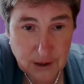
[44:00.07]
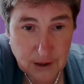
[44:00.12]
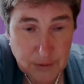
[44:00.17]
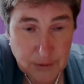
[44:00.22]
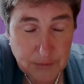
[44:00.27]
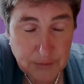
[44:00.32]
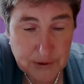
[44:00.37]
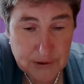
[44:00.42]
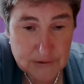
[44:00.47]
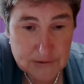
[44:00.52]
are
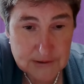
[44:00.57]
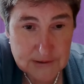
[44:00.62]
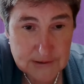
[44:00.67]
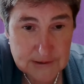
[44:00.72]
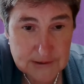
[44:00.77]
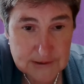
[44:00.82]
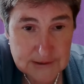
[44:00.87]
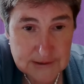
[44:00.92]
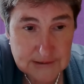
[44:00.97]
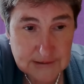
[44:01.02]

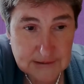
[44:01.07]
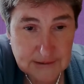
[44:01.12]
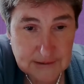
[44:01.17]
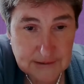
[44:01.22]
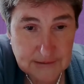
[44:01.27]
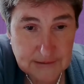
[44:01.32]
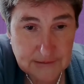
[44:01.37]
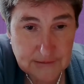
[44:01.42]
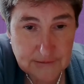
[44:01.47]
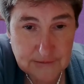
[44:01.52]
proposals
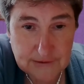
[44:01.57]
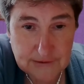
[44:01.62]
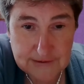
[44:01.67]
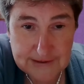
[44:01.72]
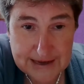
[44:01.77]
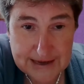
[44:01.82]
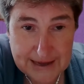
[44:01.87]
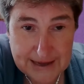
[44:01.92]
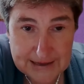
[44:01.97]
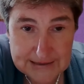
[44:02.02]
uh, to
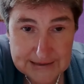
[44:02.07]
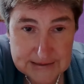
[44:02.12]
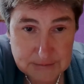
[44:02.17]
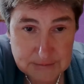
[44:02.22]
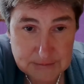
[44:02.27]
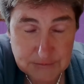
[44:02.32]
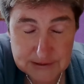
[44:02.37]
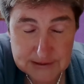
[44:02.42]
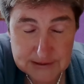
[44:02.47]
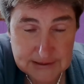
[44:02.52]

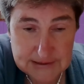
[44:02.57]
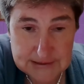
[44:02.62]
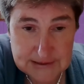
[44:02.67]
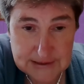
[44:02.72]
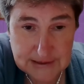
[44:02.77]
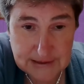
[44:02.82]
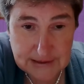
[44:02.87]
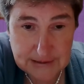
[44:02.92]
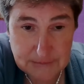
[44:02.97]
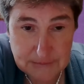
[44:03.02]
tax,
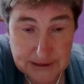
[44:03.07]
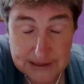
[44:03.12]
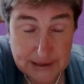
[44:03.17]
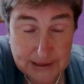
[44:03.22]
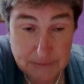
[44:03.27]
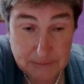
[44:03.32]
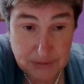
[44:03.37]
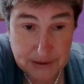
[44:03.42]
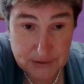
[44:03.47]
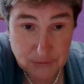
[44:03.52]
and, and
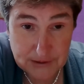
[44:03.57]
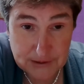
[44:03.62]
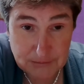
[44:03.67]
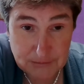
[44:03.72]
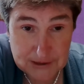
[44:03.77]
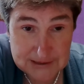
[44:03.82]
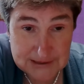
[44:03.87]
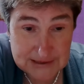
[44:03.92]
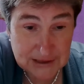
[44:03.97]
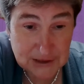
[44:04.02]
I'm, by the way,
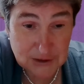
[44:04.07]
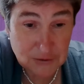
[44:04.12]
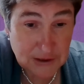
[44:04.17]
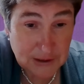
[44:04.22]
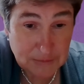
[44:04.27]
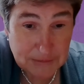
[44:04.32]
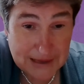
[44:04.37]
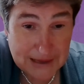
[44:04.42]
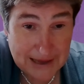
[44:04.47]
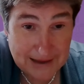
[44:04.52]
I'm not saying
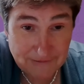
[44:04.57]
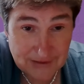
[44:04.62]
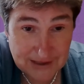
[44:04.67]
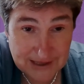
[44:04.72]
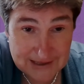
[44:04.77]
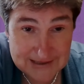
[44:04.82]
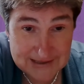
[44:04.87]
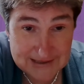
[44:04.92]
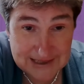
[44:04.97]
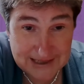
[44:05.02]
UNEP
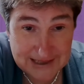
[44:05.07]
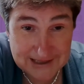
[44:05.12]
advocates